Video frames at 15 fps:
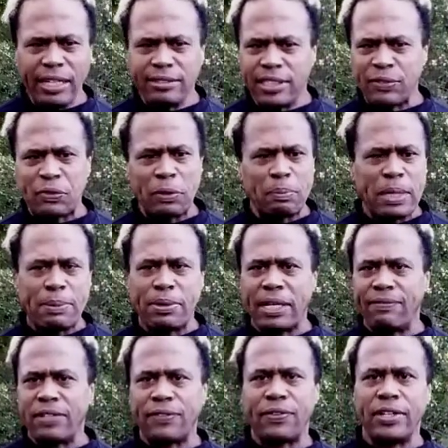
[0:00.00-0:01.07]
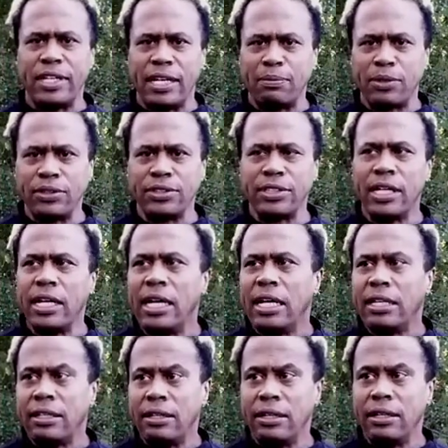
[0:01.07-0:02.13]
and different people have different numbers.
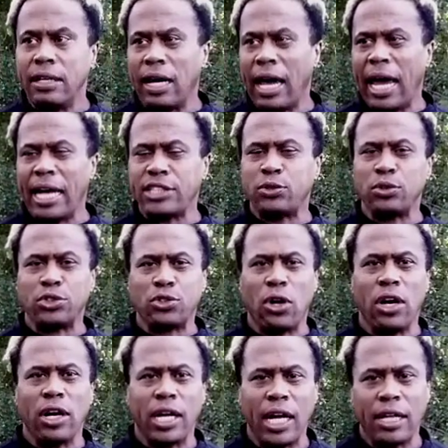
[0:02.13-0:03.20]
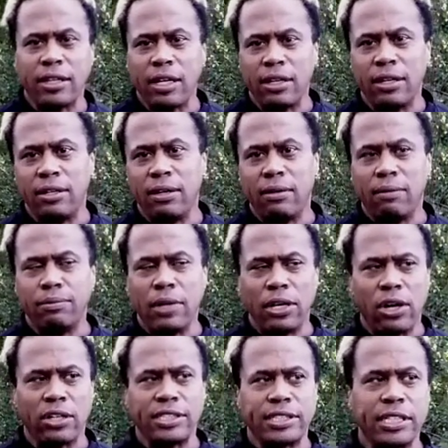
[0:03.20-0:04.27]
The uh, actual draw count that
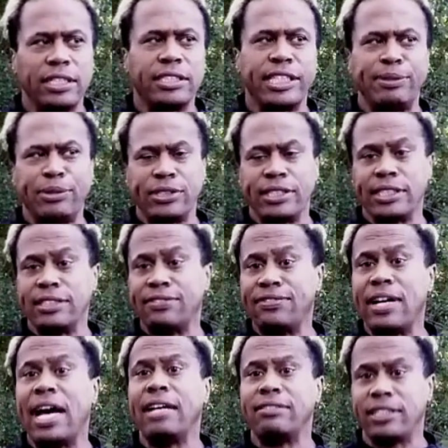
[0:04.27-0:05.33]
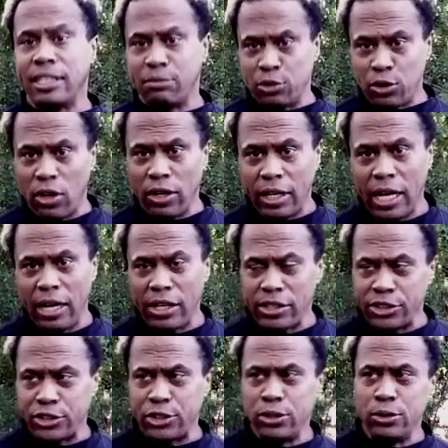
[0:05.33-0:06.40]
our stunt team uses a five-step draw count
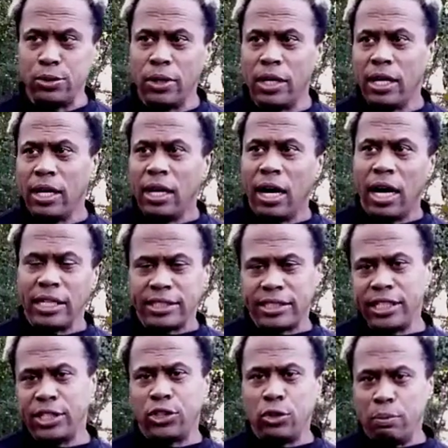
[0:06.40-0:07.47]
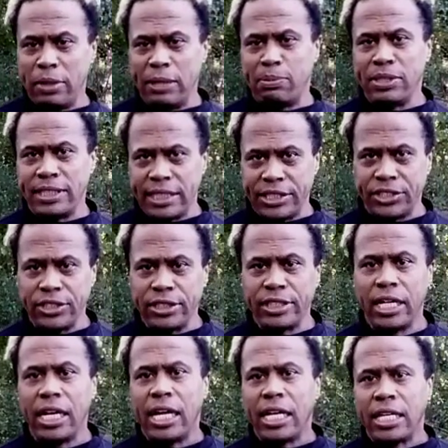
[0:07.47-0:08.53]
because there are two uh, CQB positions.
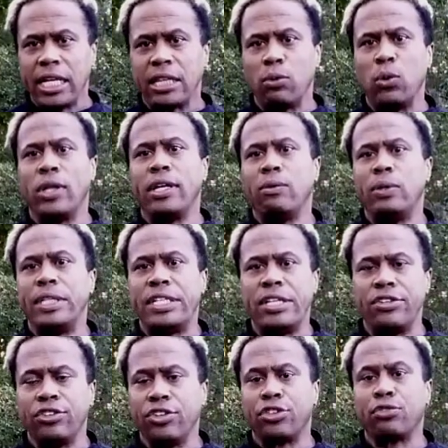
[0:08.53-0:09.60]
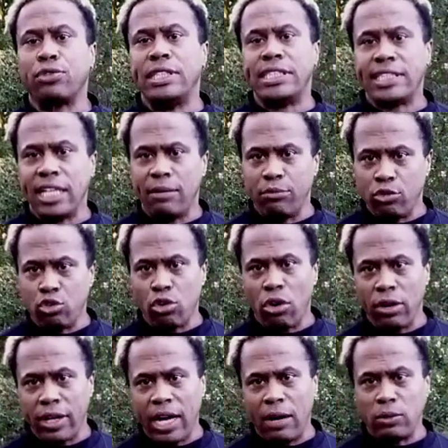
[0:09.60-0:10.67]
Yet the one that we teach is a three-step
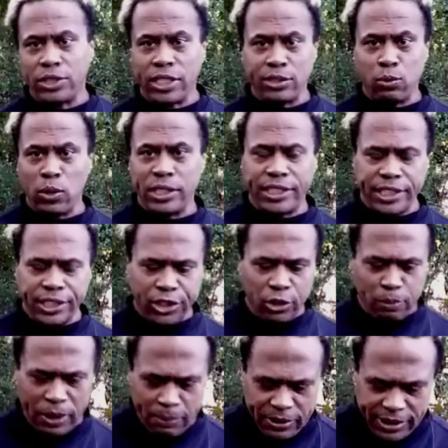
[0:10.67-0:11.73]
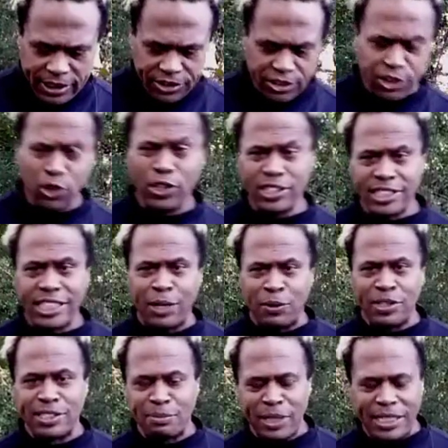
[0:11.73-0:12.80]
draw count, which has one CQB position. You'll understand
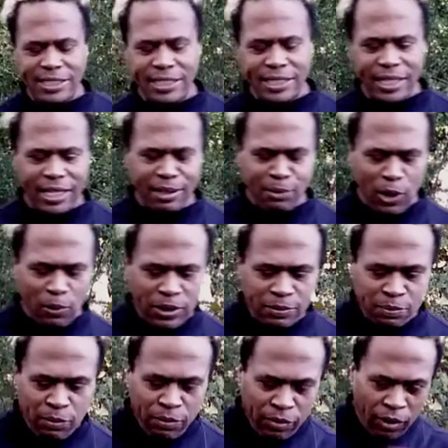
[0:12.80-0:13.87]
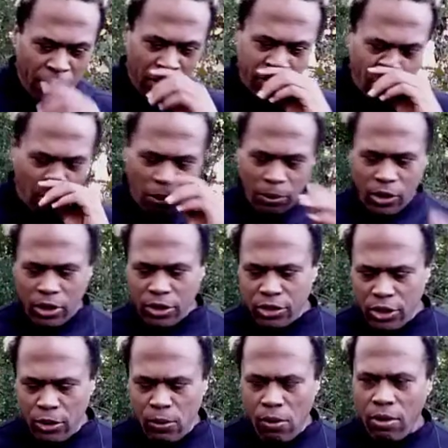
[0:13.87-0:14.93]
what this means in, in a moment. So what we're
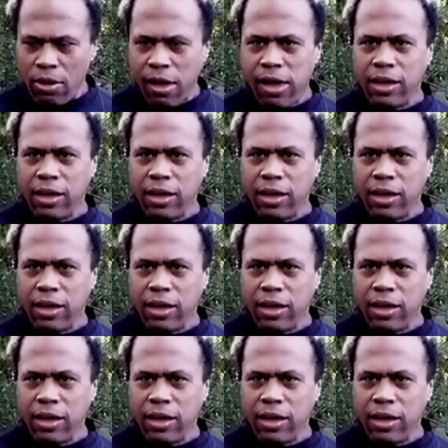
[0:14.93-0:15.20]
going to do